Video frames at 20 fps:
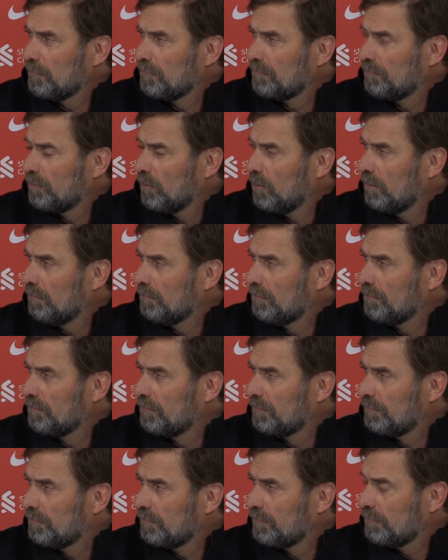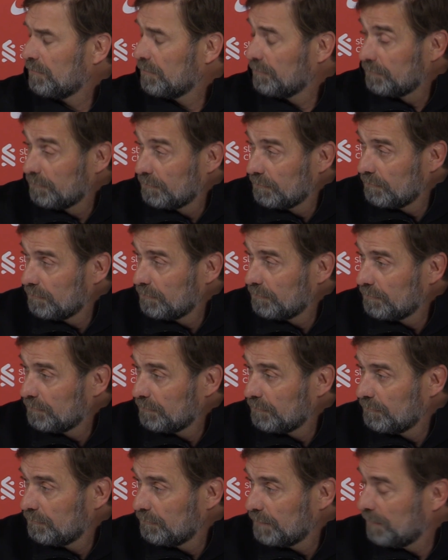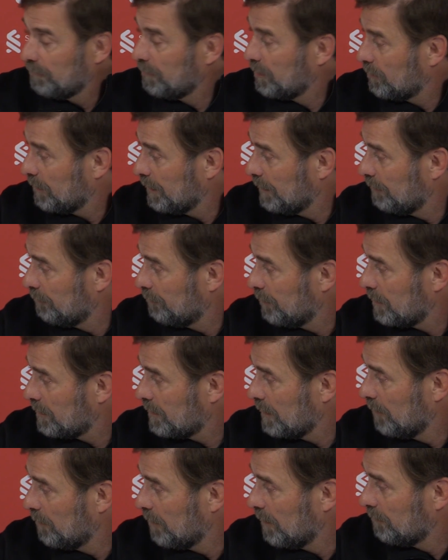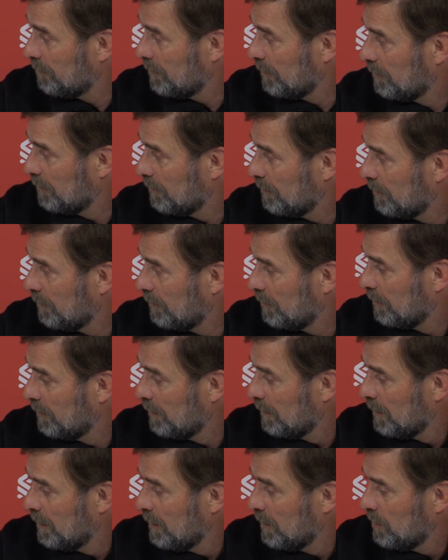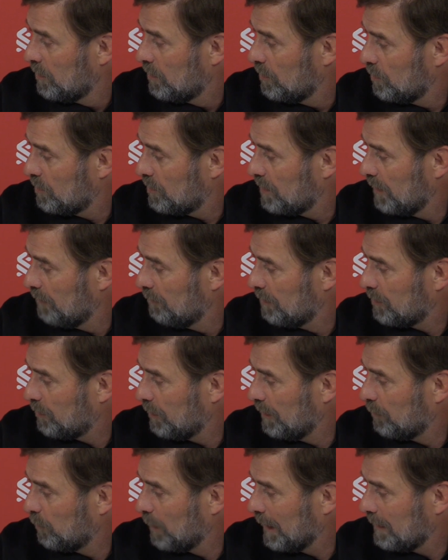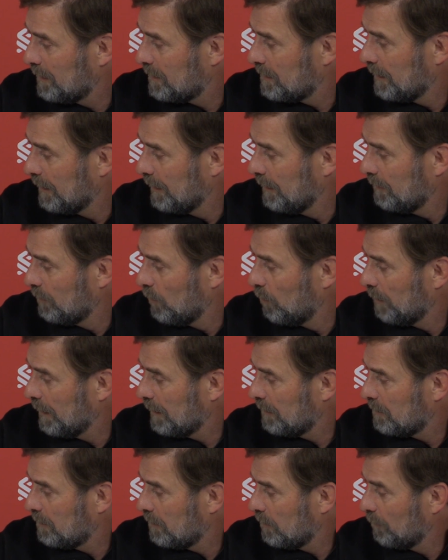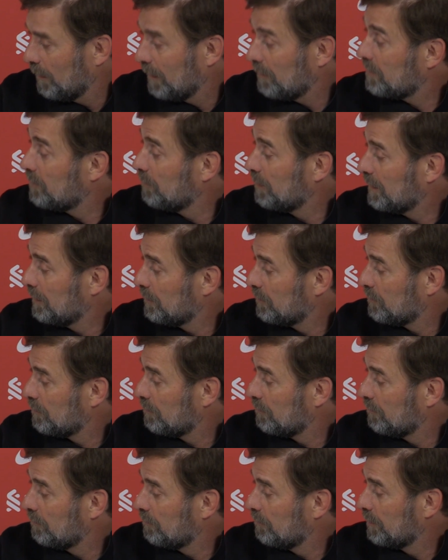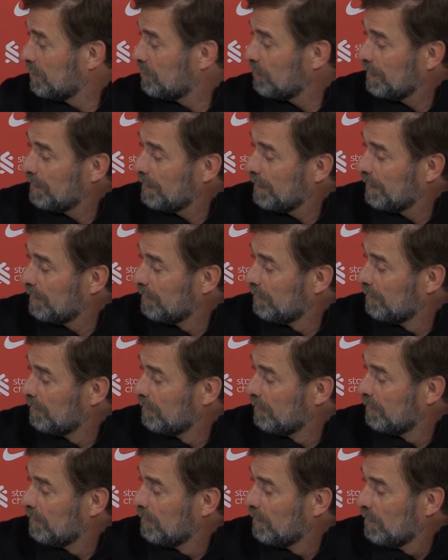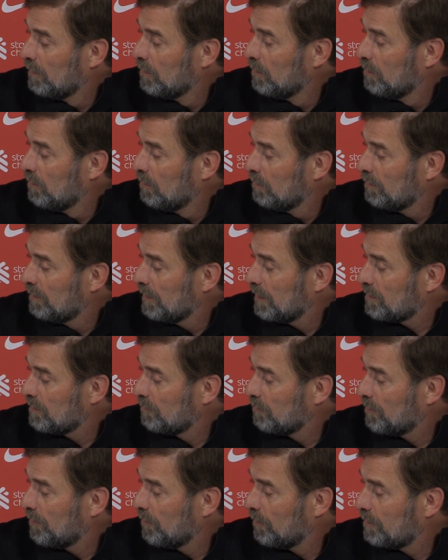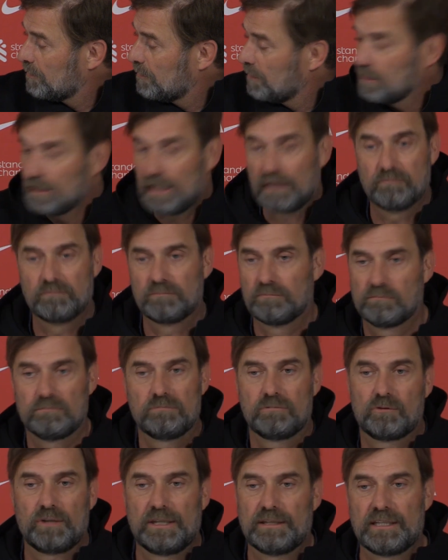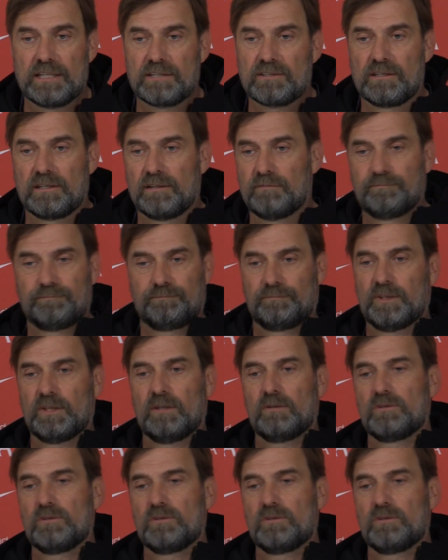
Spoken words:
before, when did we train the first time after? Tuesday we trained Wednesday. Wednesday we didn't. We trained there. Yesterday was Thursday. Yeah, trained yesterday. So